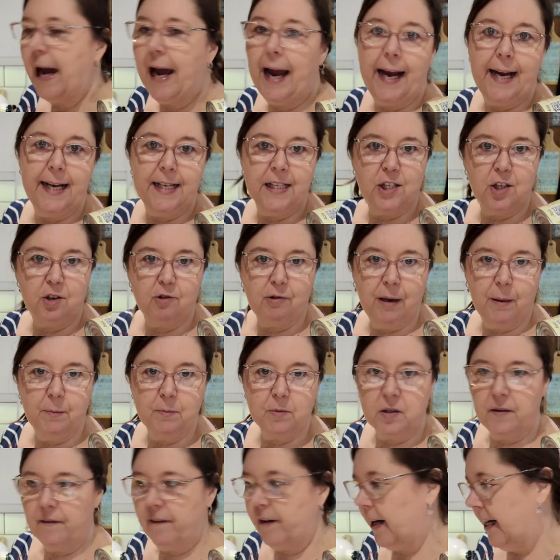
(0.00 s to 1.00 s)
80
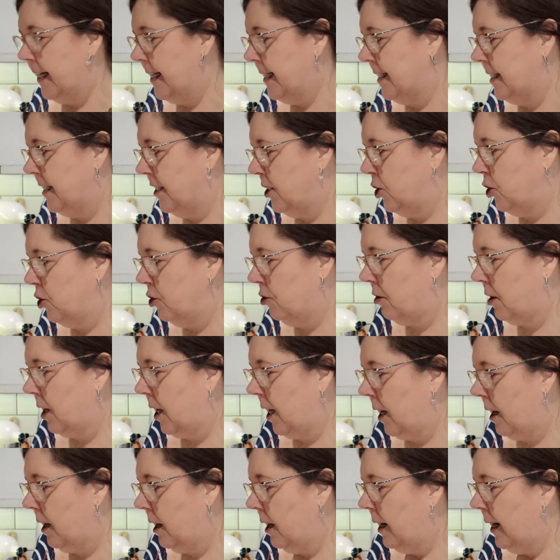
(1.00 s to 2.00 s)
grams of icing
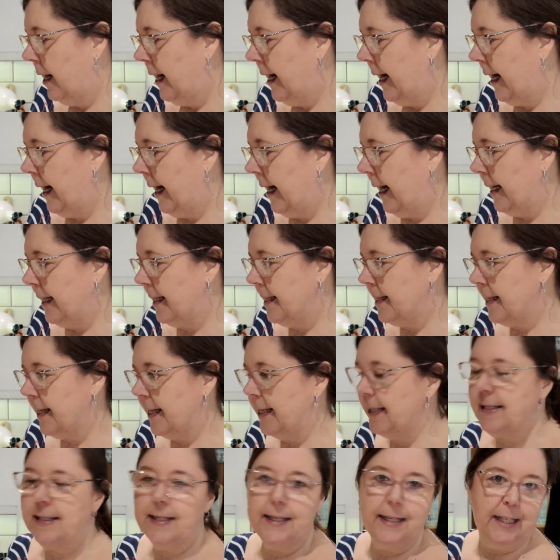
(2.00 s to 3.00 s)
sugar, and
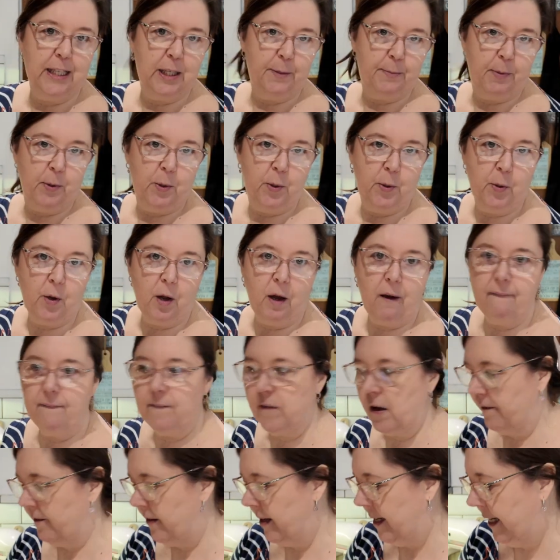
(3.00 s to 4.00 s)
a teaspoon
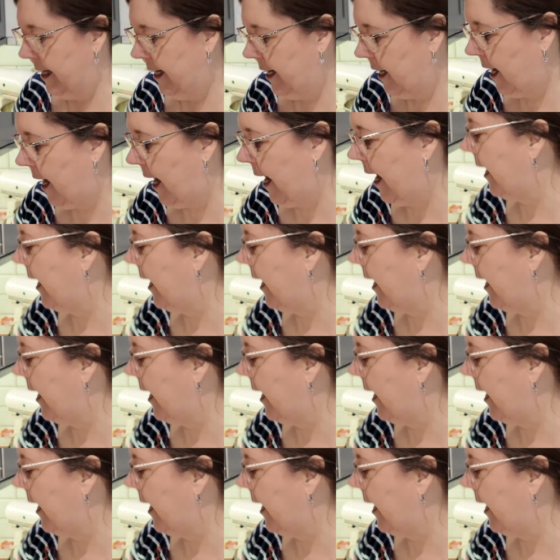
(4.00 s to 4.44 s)
of vanilla